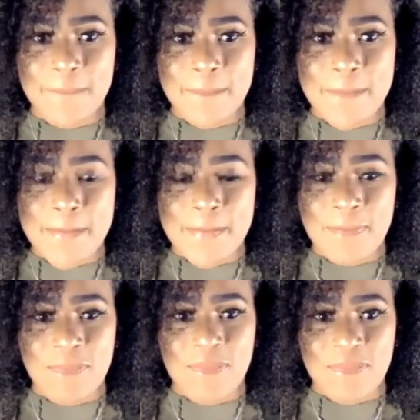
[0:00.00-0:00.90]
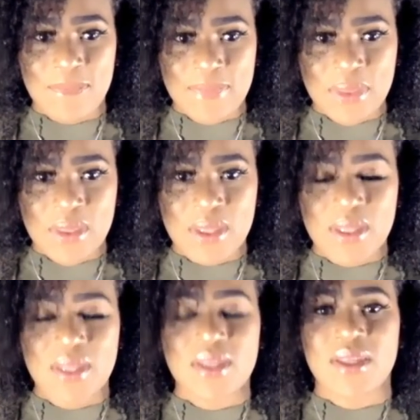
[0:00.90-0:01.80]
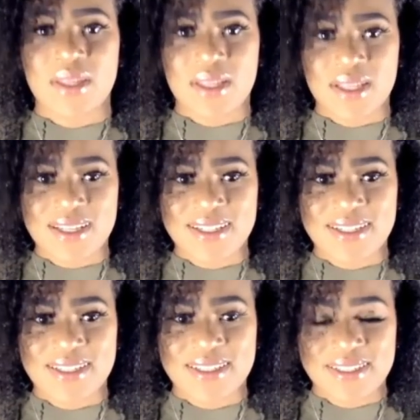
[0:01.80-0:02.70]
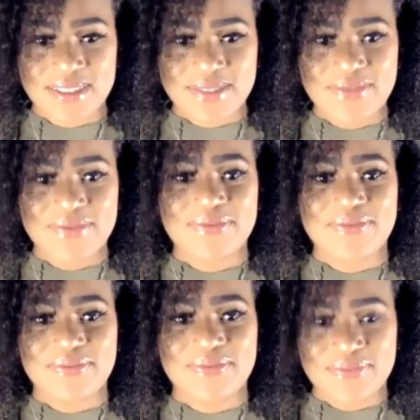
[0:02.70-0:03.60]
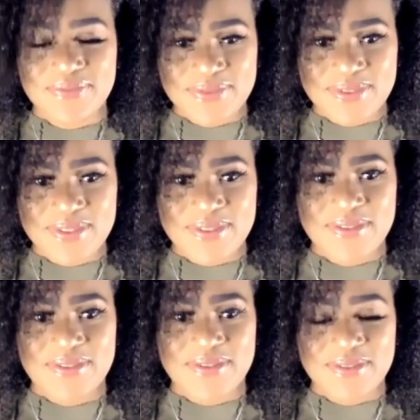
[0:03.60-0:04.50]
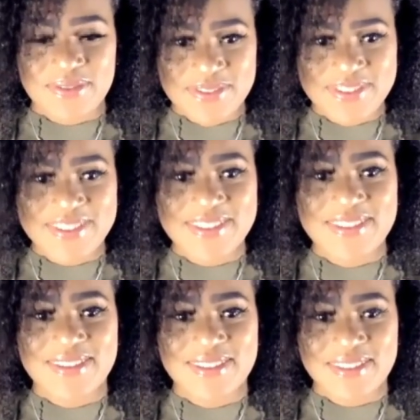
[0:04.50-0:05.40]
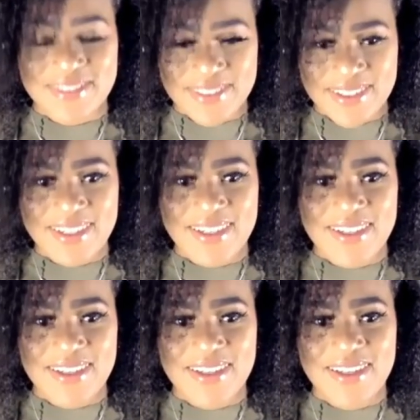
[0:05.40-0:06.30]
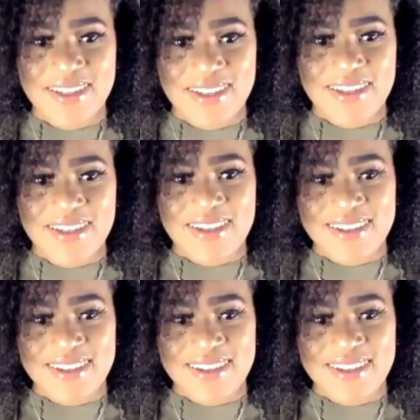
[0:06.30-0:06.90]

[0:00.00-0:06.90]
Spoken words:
No words are spoken by the person on screen.